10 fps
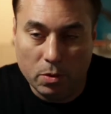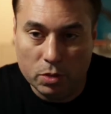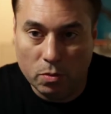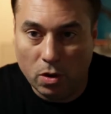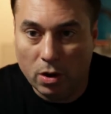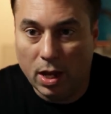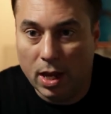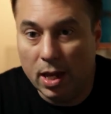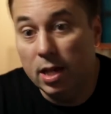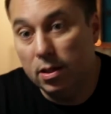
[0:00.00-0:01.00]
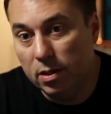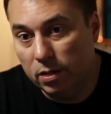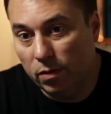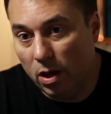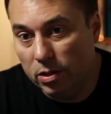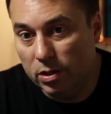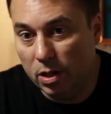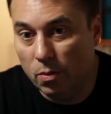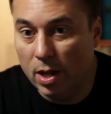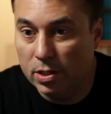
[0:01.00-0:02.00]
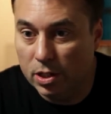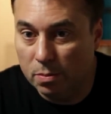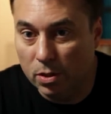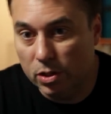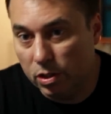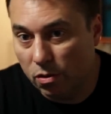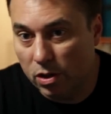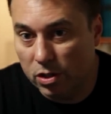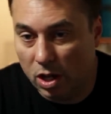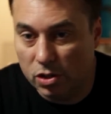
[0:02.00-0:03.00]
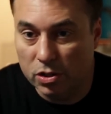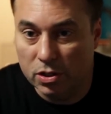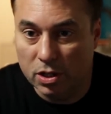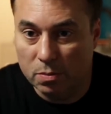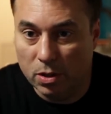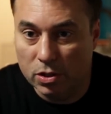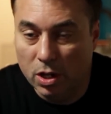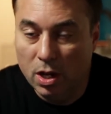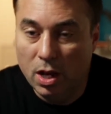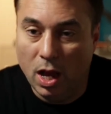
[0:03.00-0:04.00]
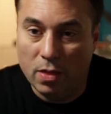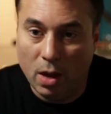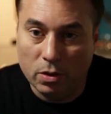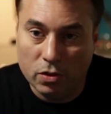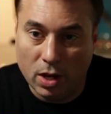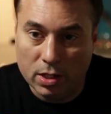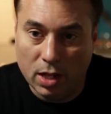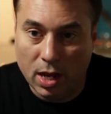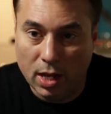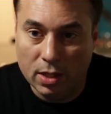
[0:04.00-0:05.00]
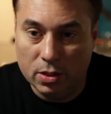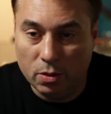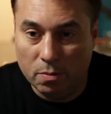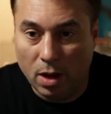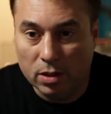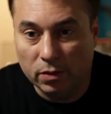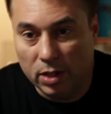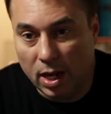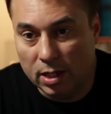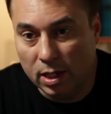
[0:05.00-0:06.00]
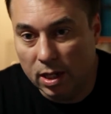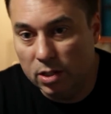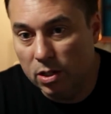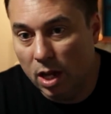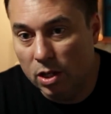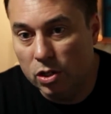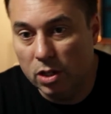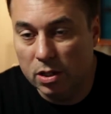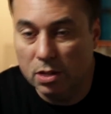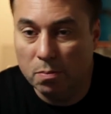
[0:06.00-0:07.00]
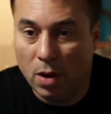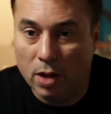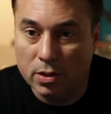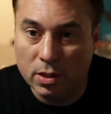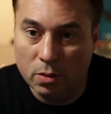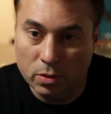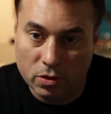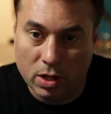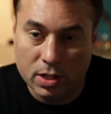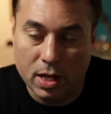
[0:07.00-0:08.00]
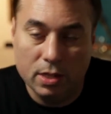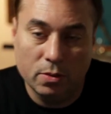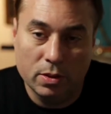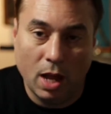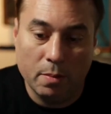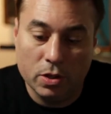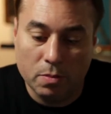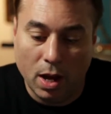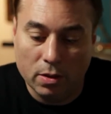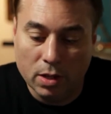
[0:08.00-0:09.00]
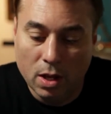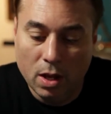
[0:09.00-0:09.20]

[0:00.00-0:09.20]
much more, okay, it hit at this velocity, it weighs this much, its cross-section's this much, and that will translate into an amount of kinetic energy that's imparted that will translate into a damage amount.